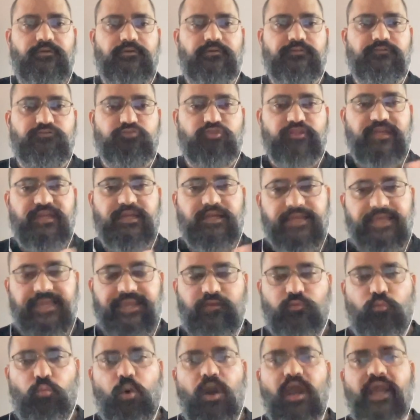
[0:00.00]
so then
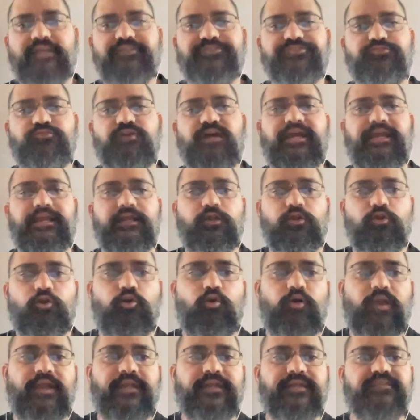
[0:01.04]
again why should i
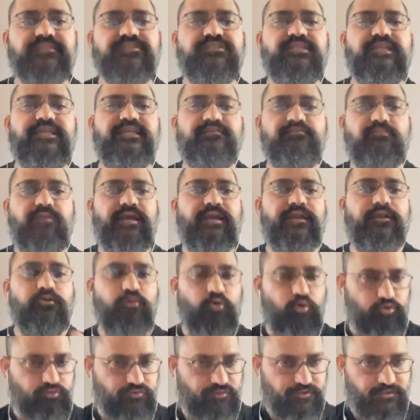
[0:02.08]
go and exchange my
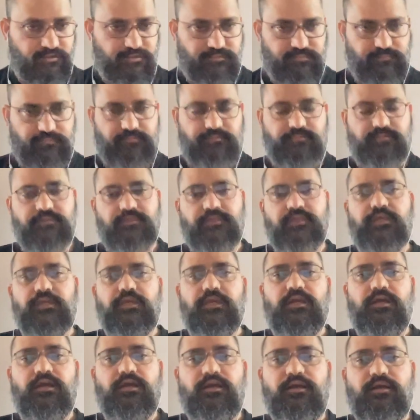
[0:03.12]
notes
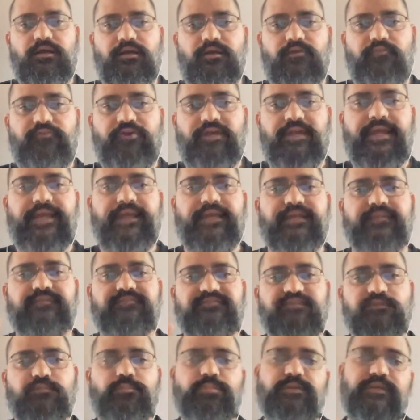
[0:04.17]
when i can
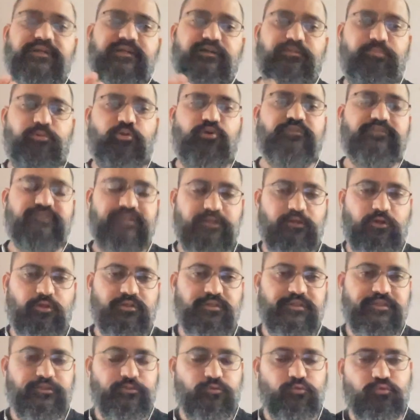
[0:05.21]
simply deposit all
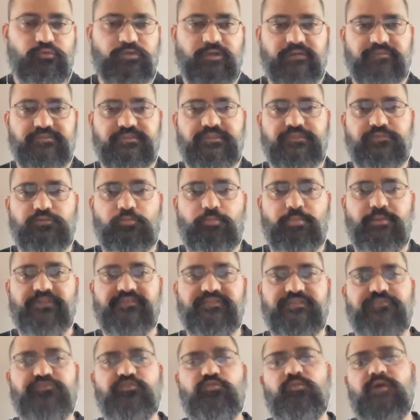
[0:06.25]
the 2000 rupees
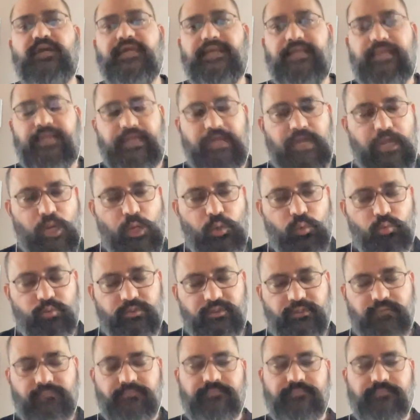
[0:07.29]
into my account